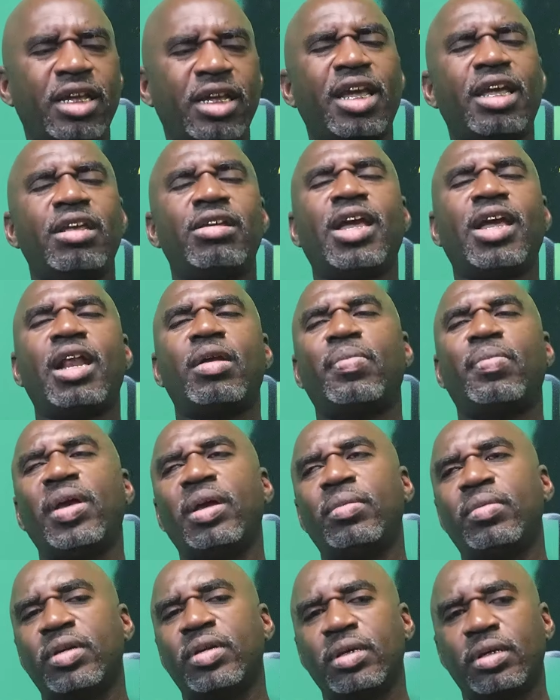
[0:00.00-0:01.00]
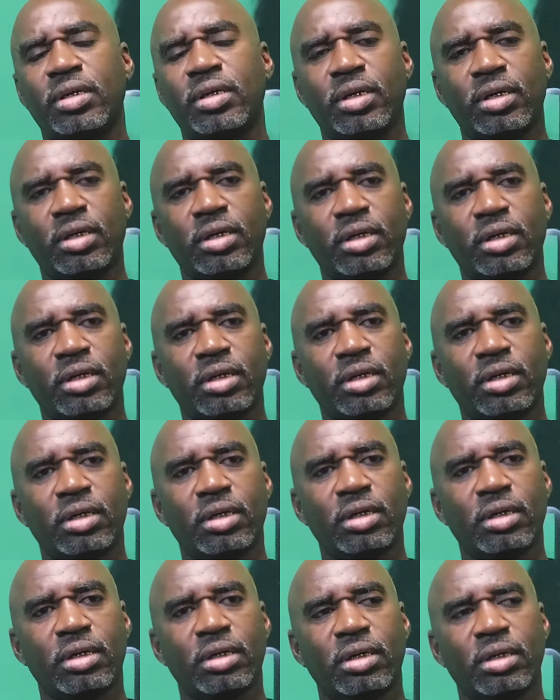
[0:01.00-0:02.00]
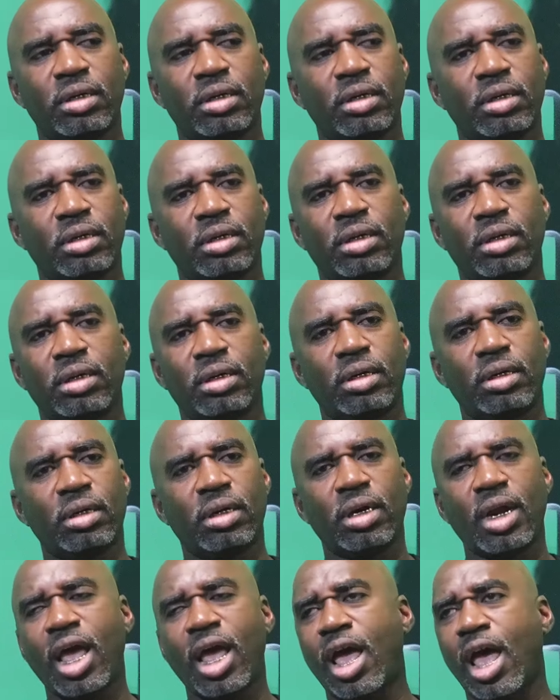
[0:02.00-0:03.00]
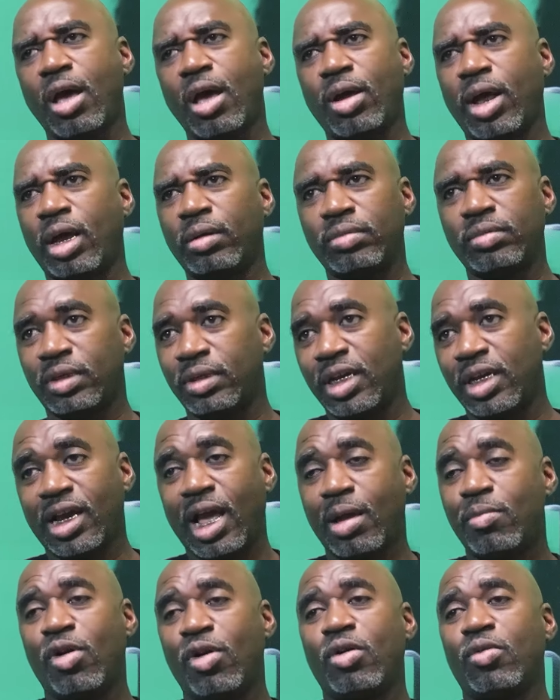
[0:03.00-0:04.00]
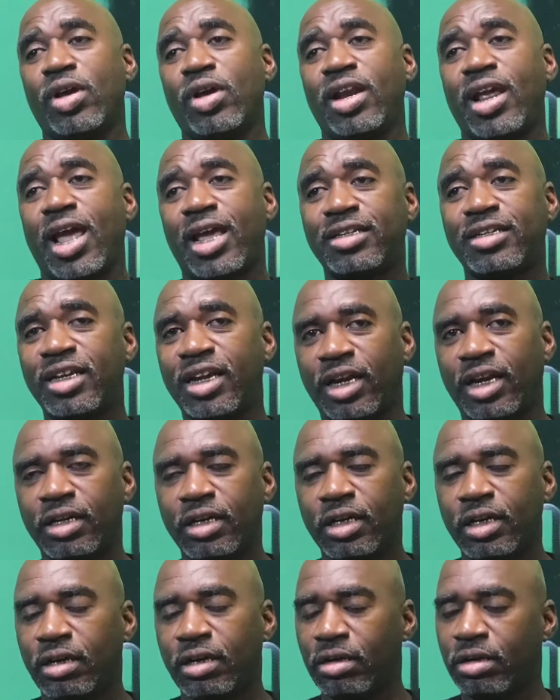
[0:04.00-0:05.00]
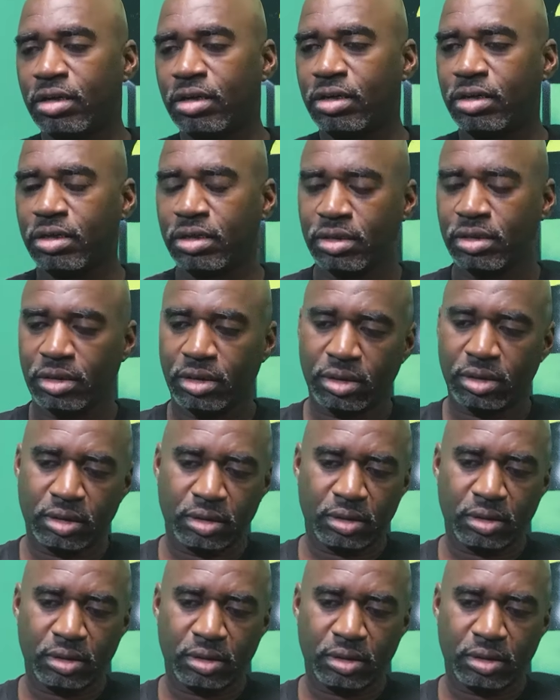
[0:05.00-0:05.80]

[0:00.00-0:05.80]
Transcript: Yeah, yeah, you gotta. But I mean, once you get in the game, I feel like you out there. Nah, I, I think I'm already out there. Uh,